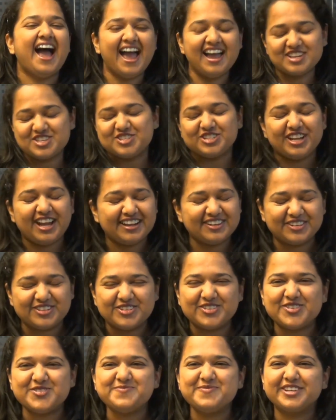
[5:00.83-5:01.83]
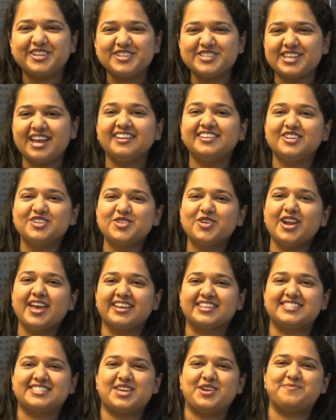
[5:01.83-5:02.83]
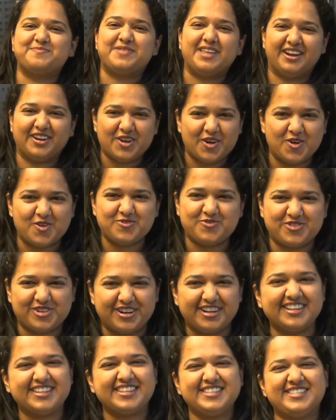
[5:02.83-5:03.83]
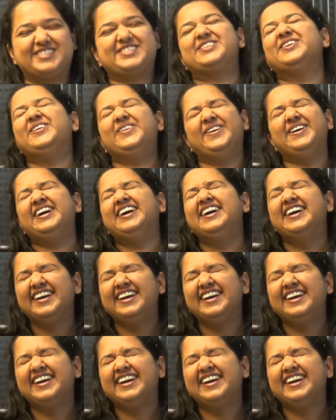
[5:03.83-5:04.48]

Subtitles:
Actually, I don't know because I did not accept that offer. So.